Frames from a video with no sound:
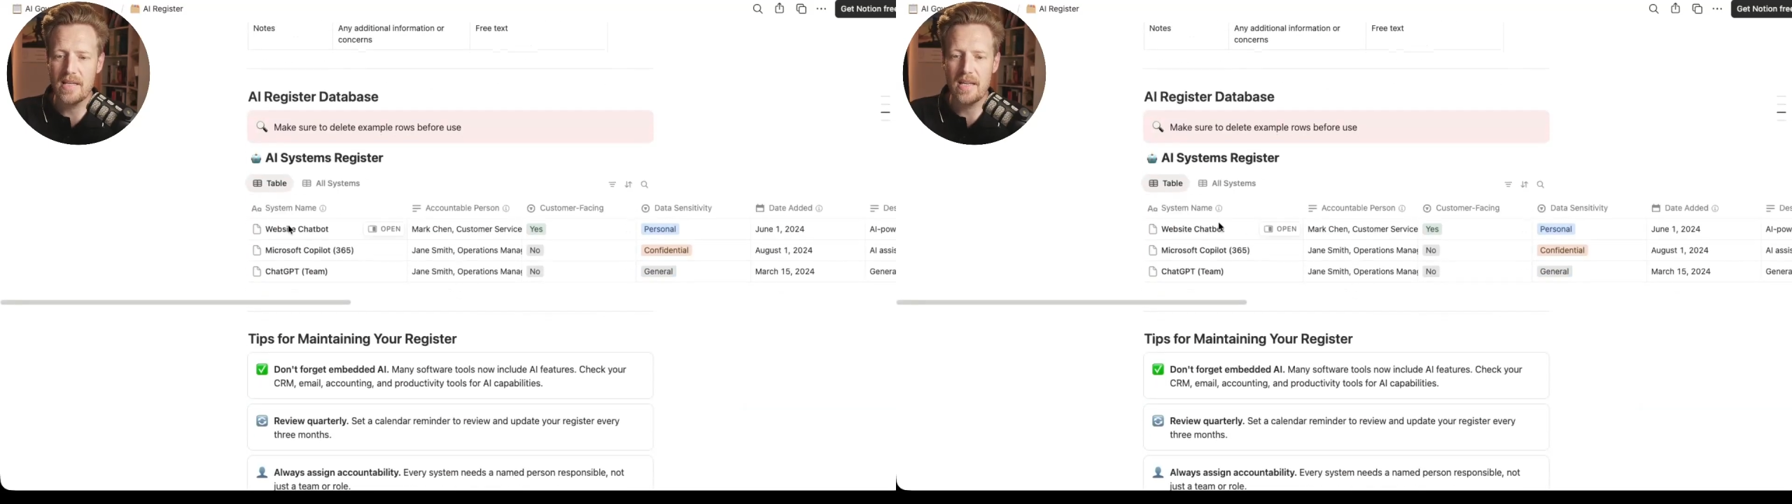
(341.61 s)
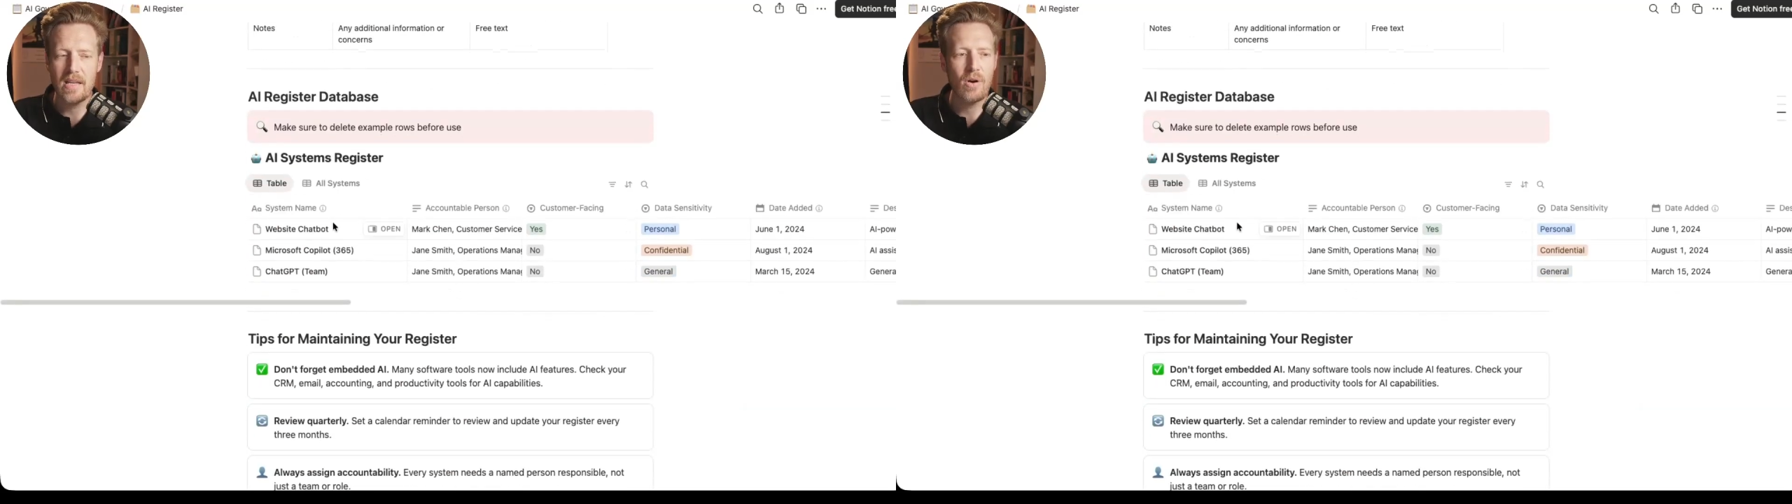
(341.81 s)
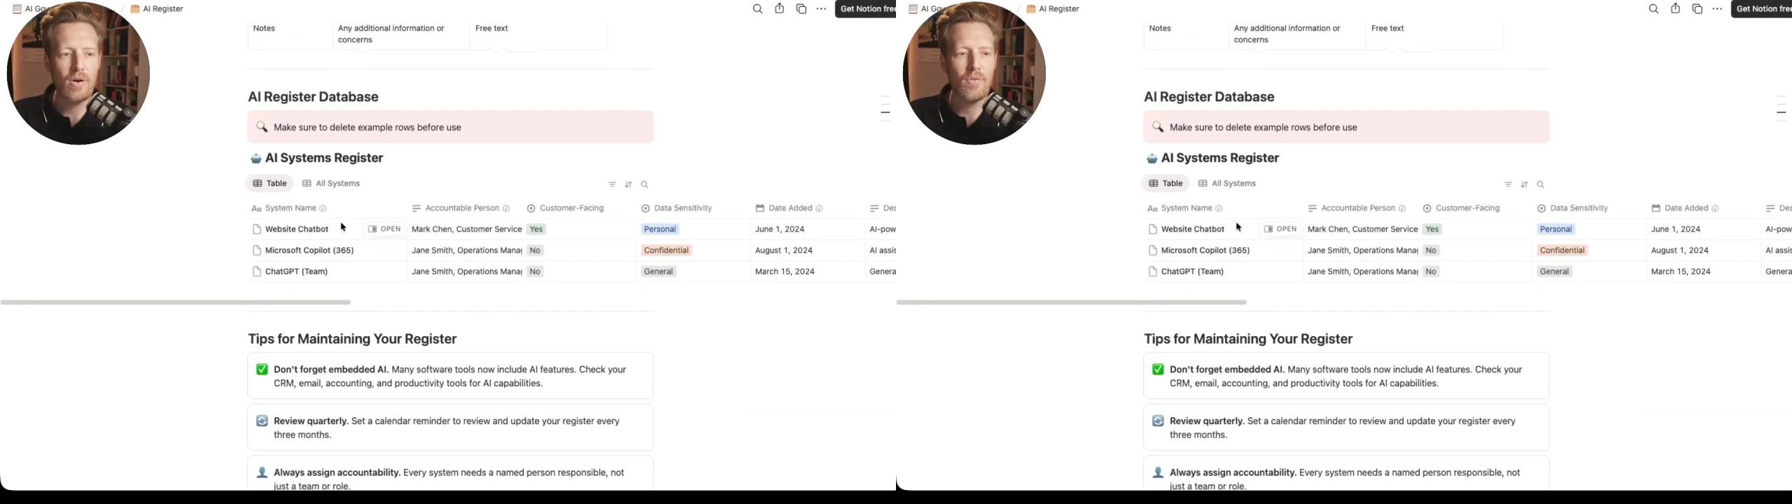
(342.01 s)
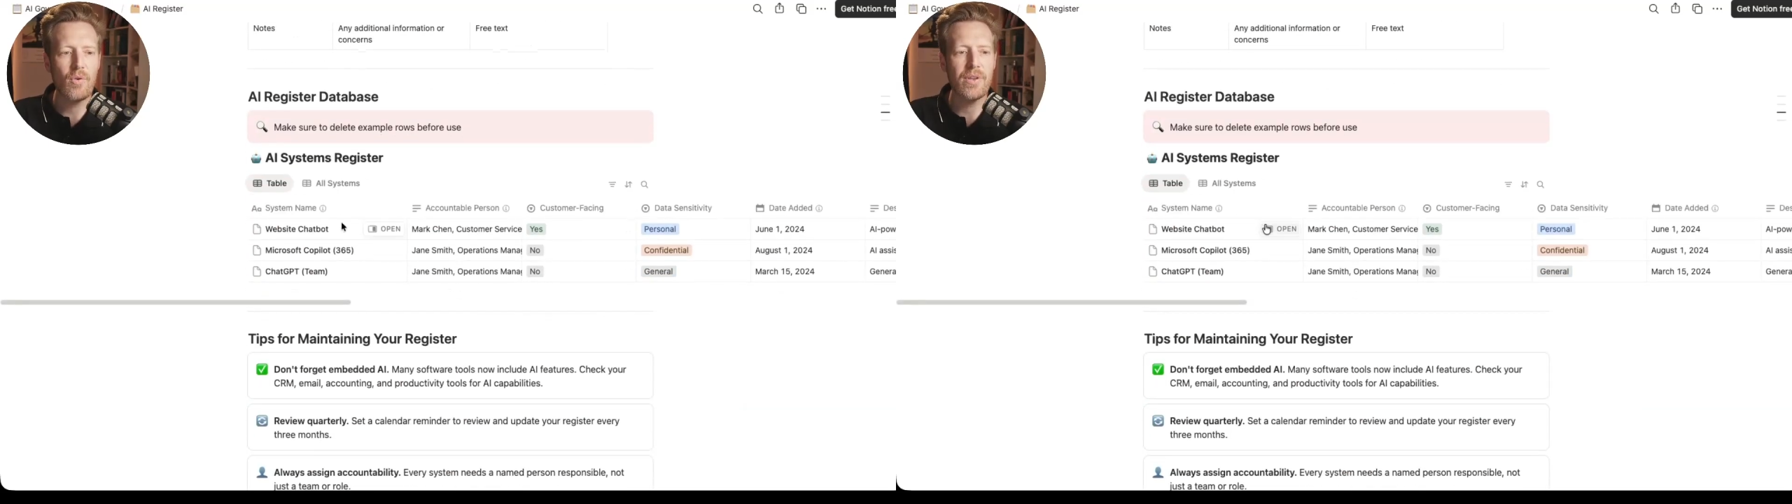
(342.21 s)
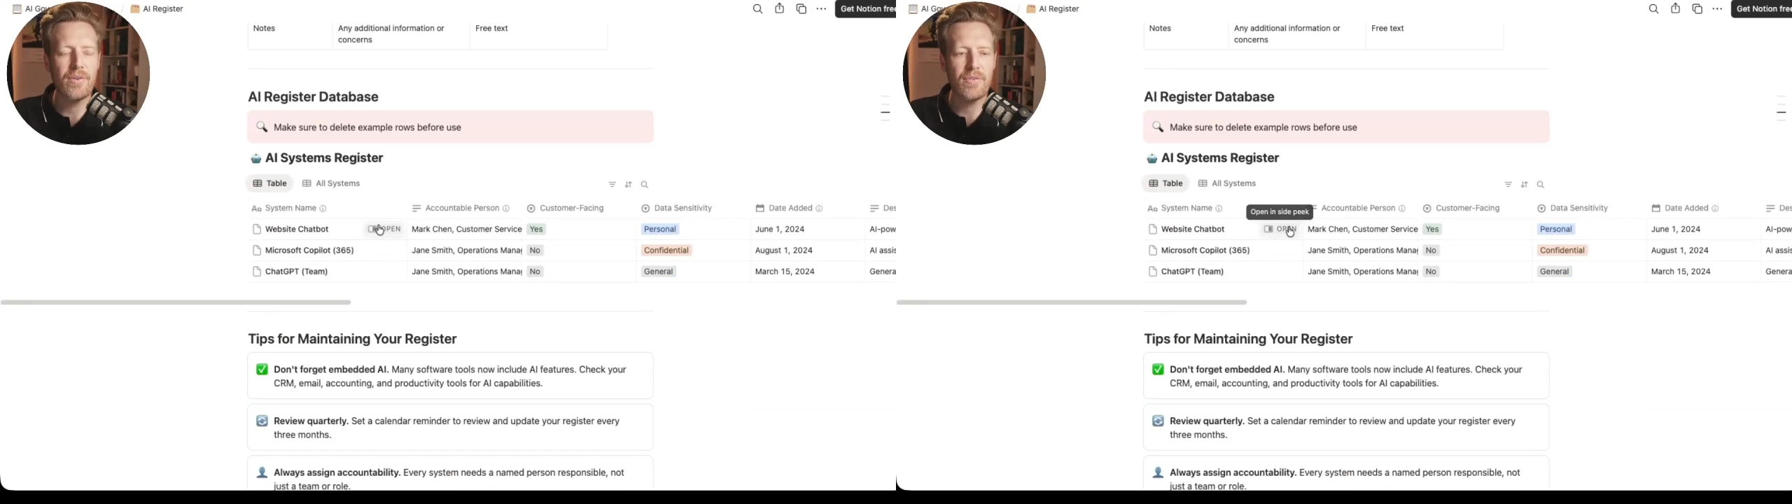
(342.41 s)
here of
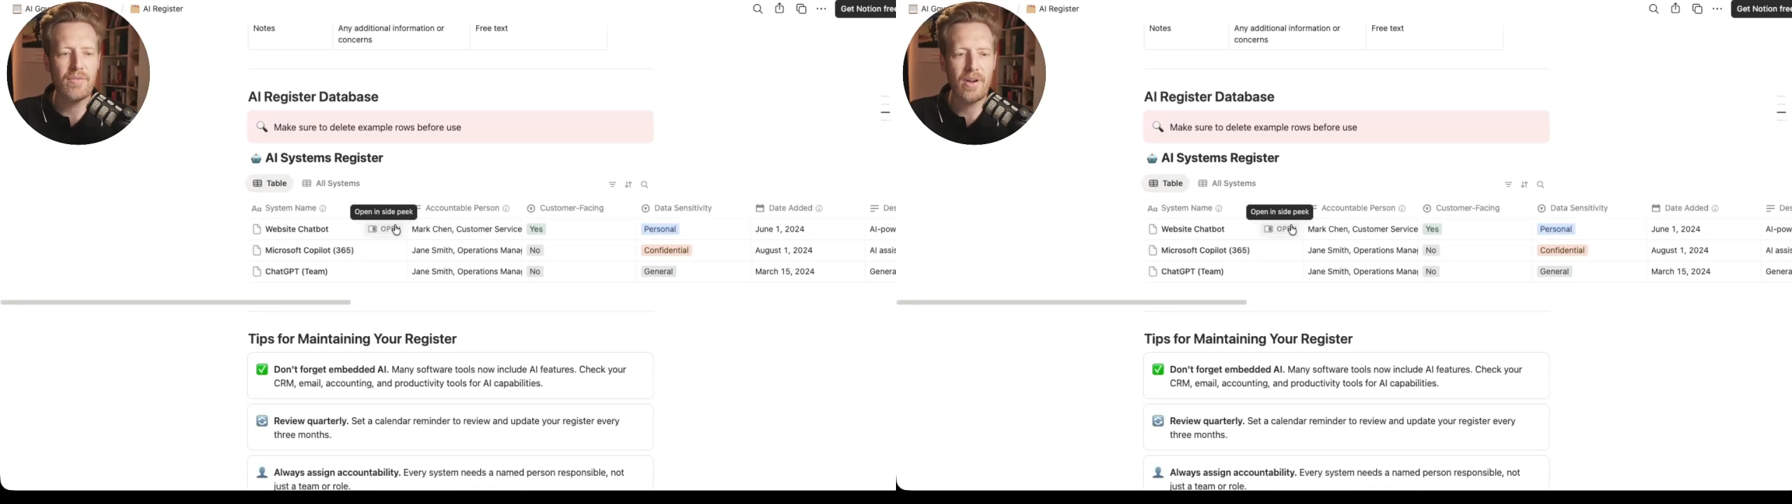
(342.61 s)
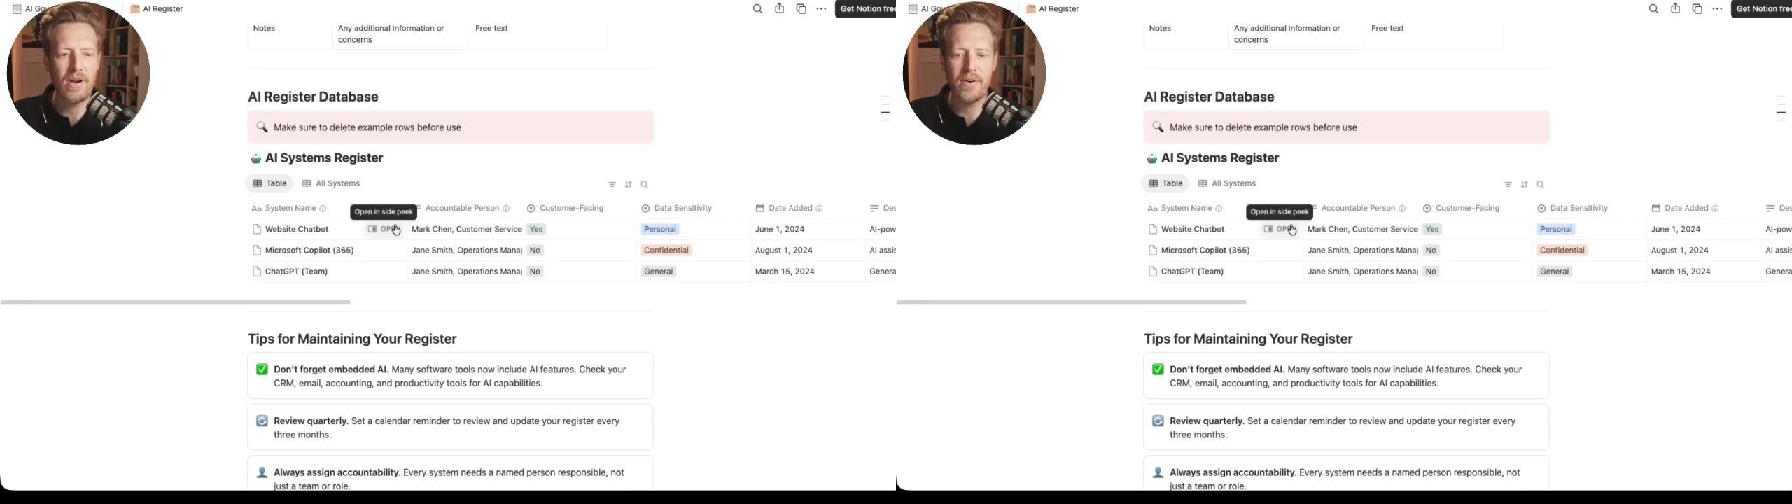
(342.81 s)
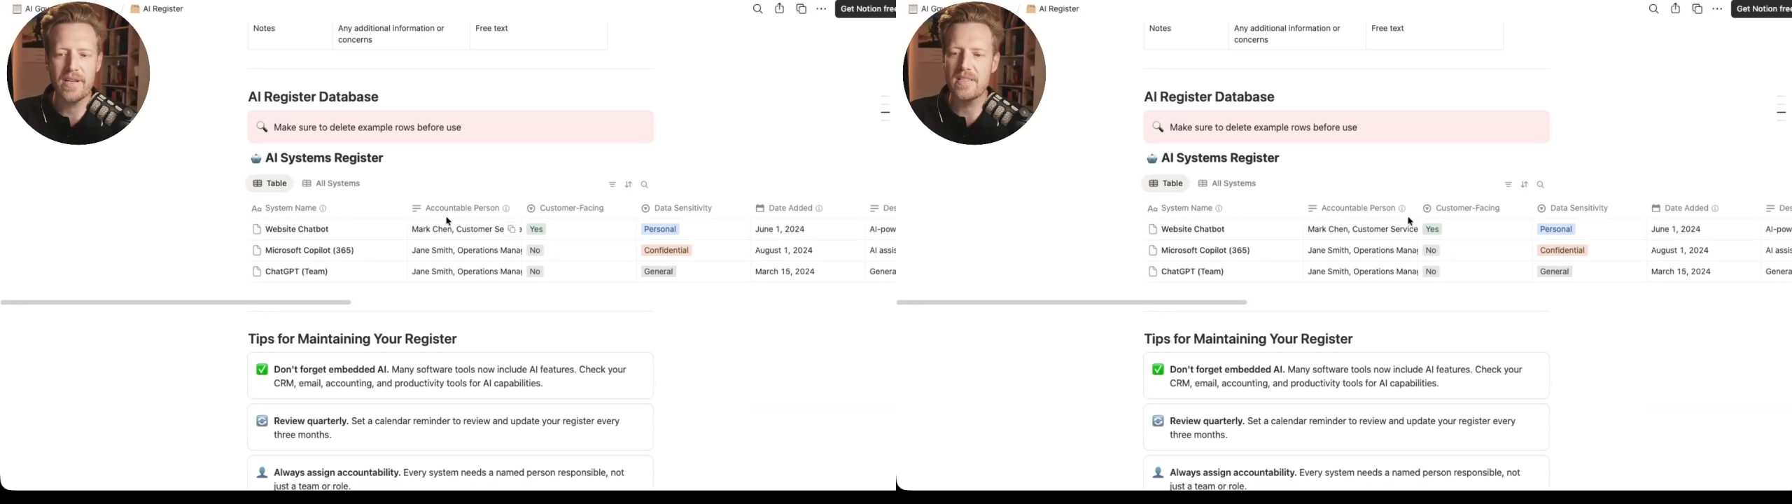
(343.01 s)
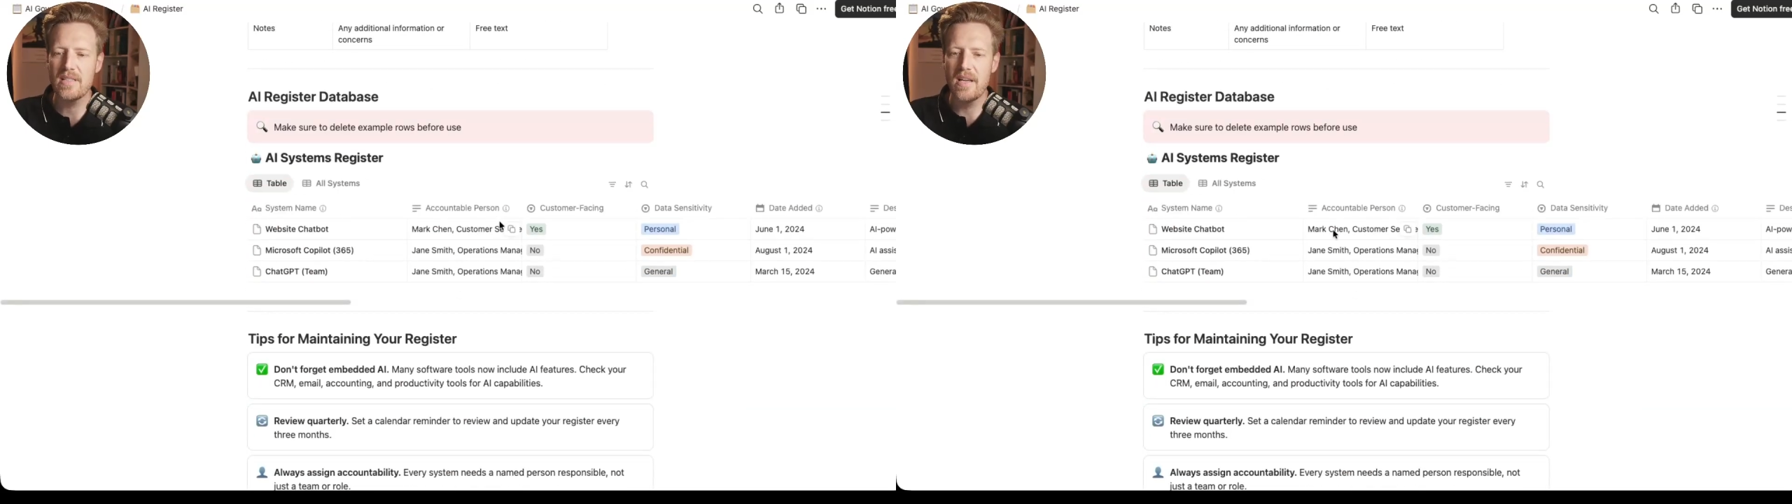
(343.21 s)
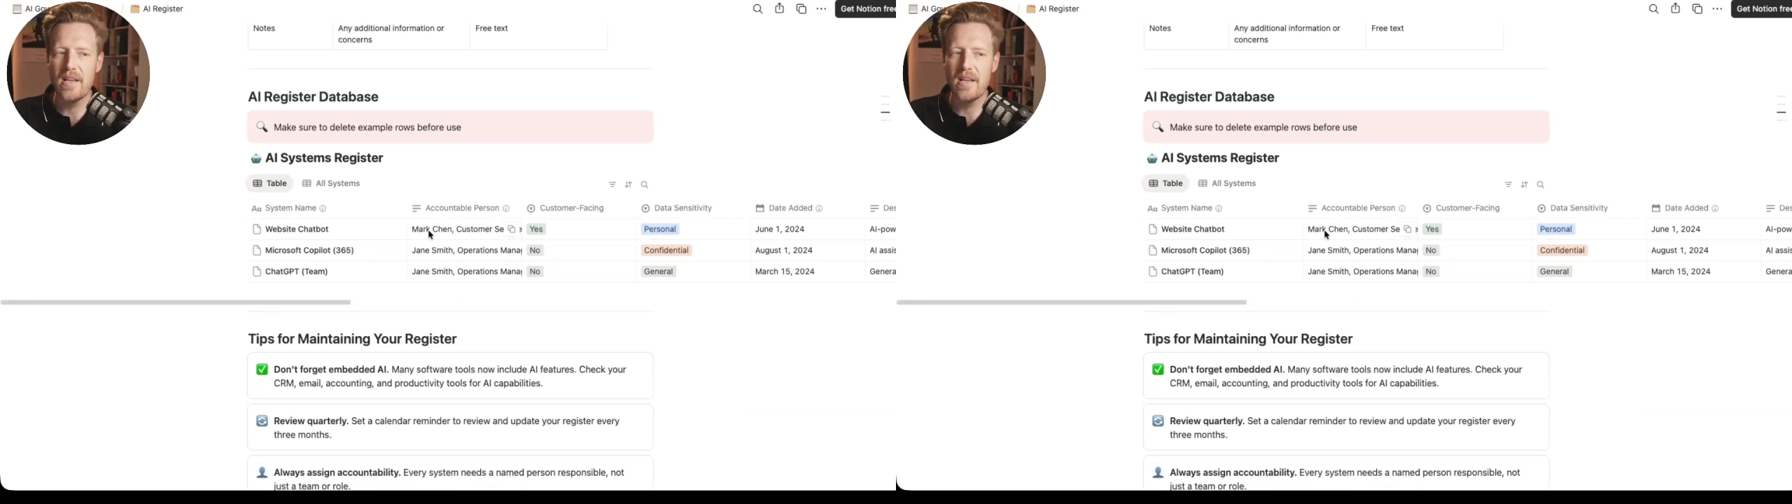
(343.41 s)
all the different various